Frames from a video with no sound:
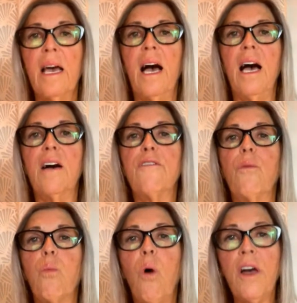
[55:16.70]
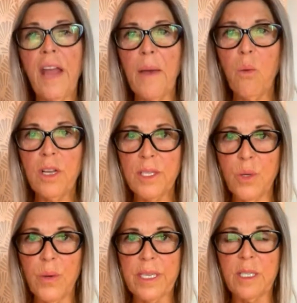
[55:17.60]
of what I want
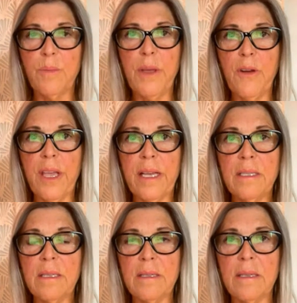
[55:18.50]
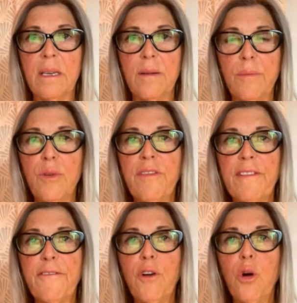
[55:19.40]
to experience
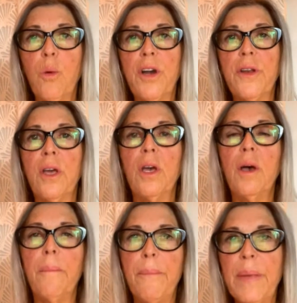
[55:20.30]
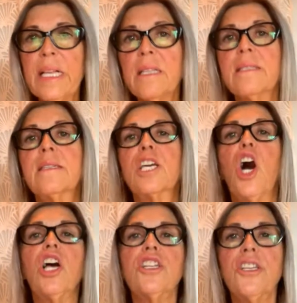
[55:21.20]
moving forward, builds the
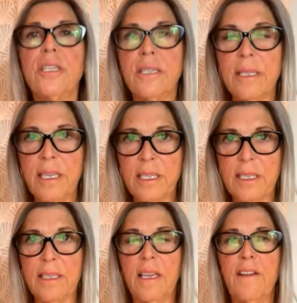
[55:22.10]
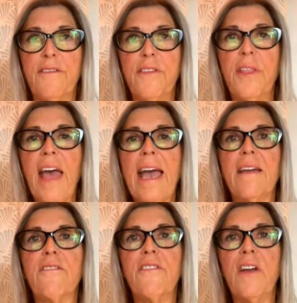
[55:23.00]
consciousness for that
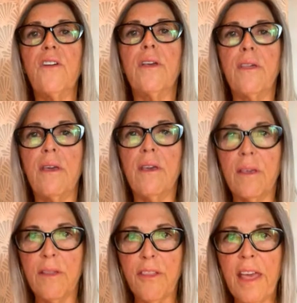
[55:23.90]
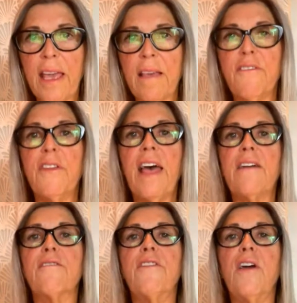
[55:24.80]
very thing, for
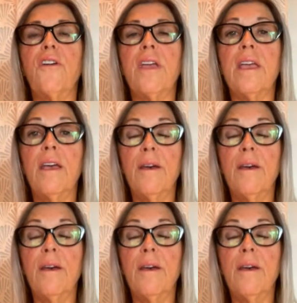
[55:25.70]
that very